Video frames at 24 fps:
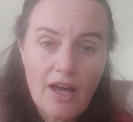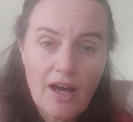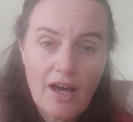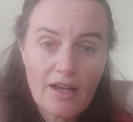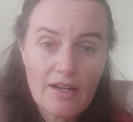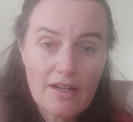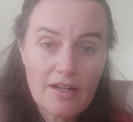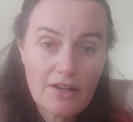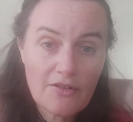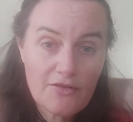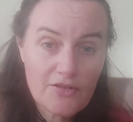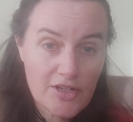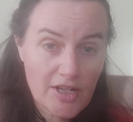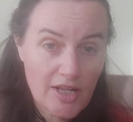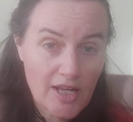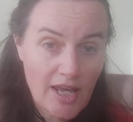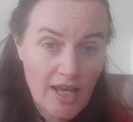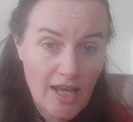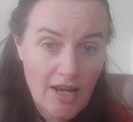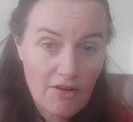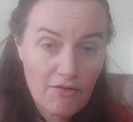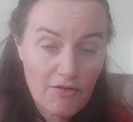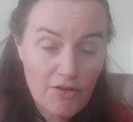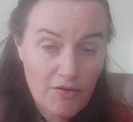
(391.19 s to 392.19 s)
I'd love to
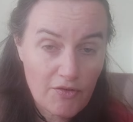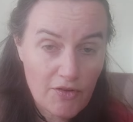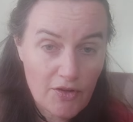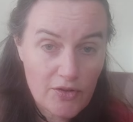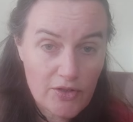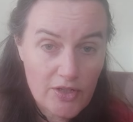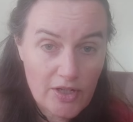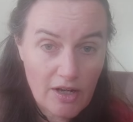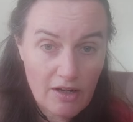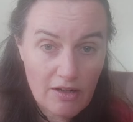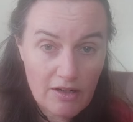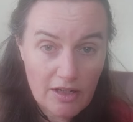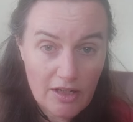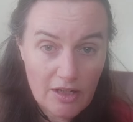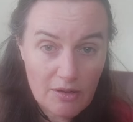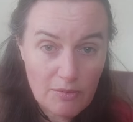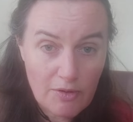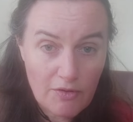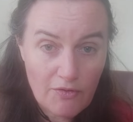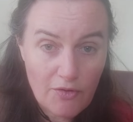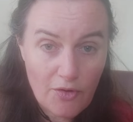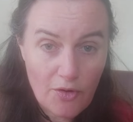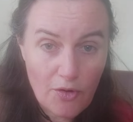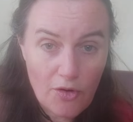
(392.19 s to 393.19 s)
hear if you've used arnica
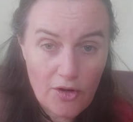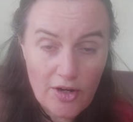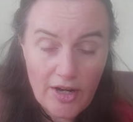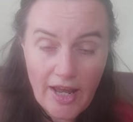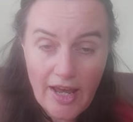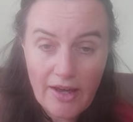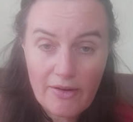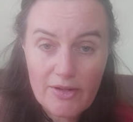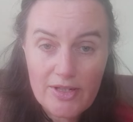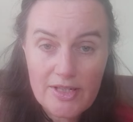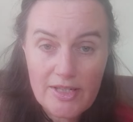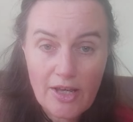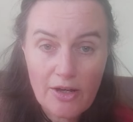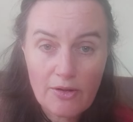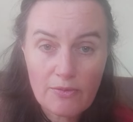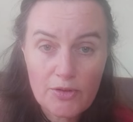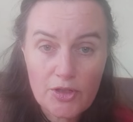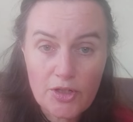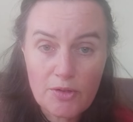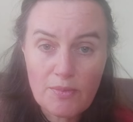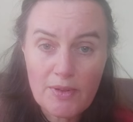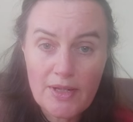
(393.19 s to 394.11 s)
before and how it's helped you.